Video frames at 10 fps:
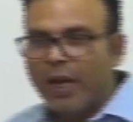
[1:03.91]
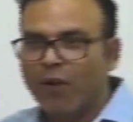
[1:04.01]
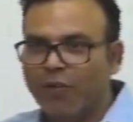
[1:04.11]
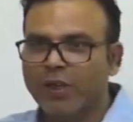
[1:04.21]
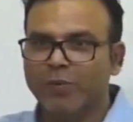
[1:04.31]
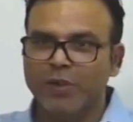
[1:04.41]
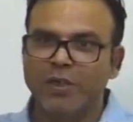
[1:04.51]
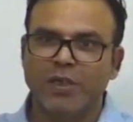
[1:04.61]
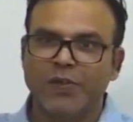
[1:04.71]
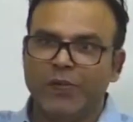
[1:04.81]
Heavy
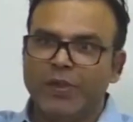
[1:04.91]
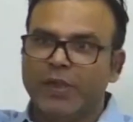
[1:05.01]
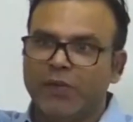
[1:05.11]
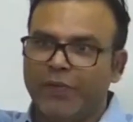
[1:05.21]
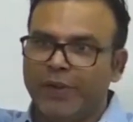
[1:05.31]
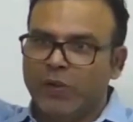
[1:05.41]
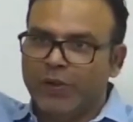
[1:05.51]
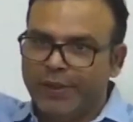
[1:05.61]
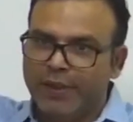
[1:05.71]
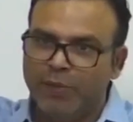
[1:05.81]
substance is on the surface
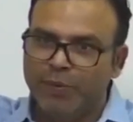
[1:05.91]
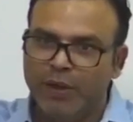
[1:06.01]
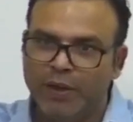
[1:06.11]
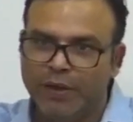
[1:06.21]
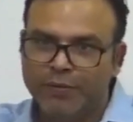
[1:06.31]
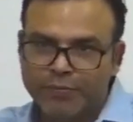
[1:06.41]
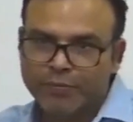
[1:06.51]
or in the deeper area?